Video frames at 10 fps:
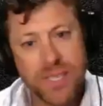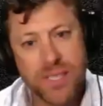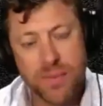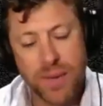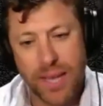
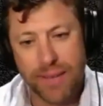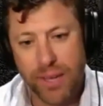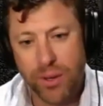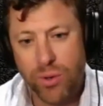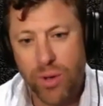in my life. I
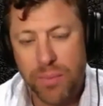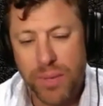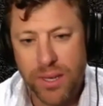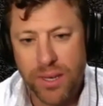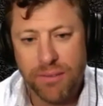grew up in
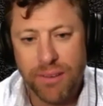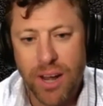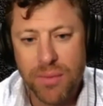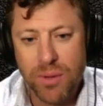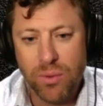an
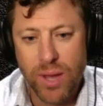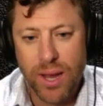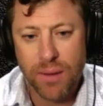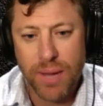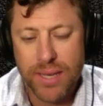environment
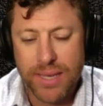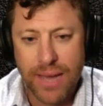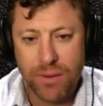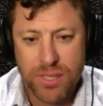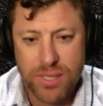where my dad
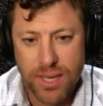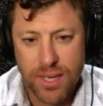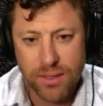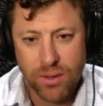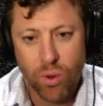was a
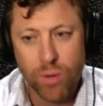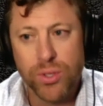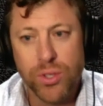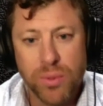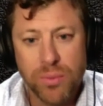horrible
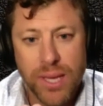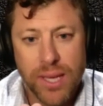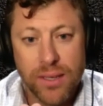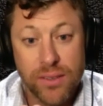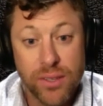human being,
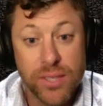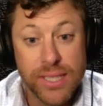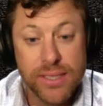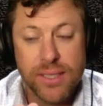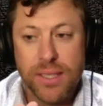and he still
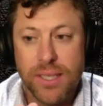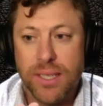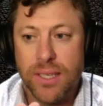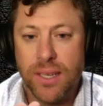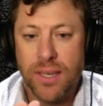is, and
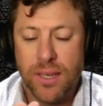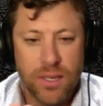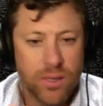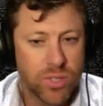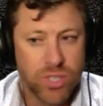he
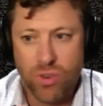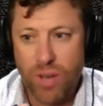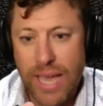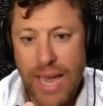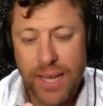was a
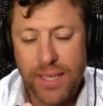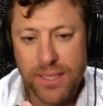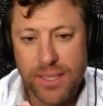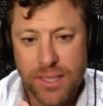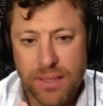drug addict, and
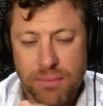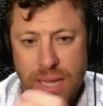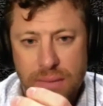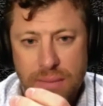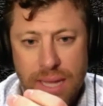he
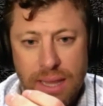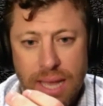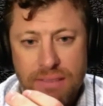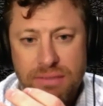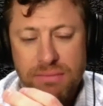made my
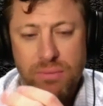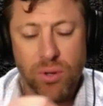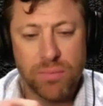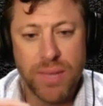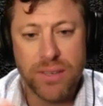life both
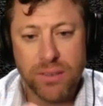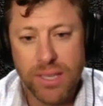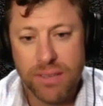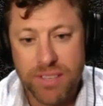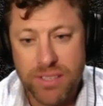mentally
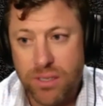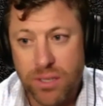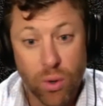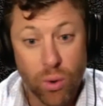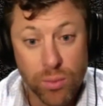and physically
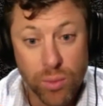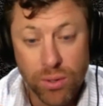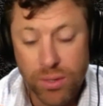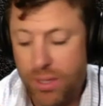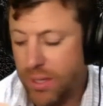horrible.
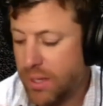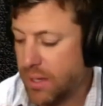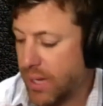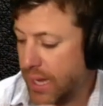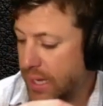
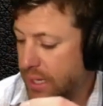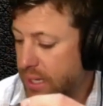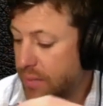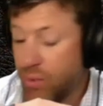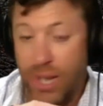And in
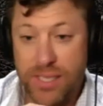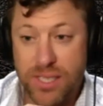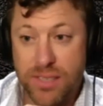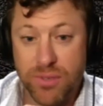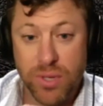the process
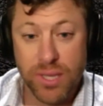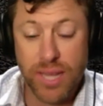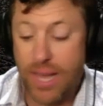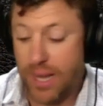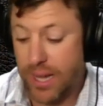of doing
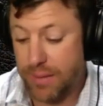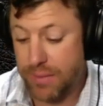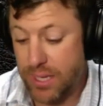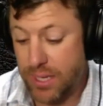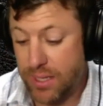that,
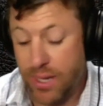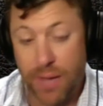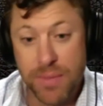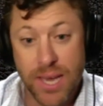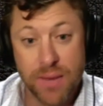he taught
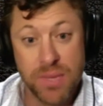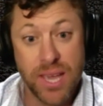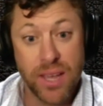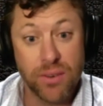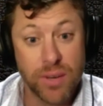me how to be
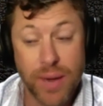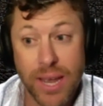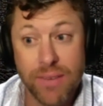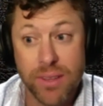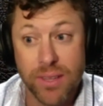angry about
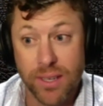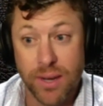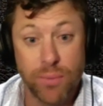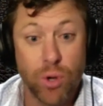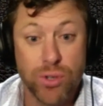everything and
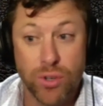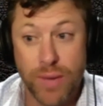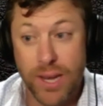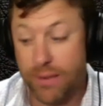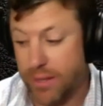emotional
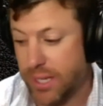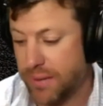about everything.